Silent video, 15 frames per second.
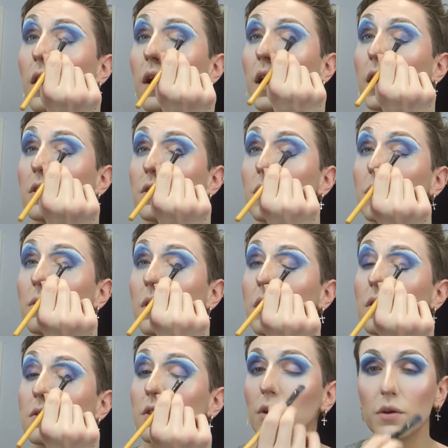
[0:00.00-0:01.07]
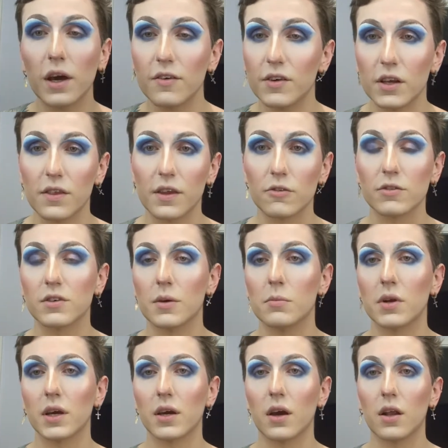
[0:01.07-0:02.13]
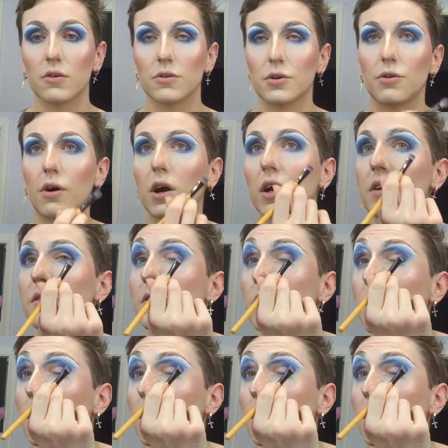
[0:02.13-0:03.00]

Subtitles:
and you don't have anything resembling colour in your eyes,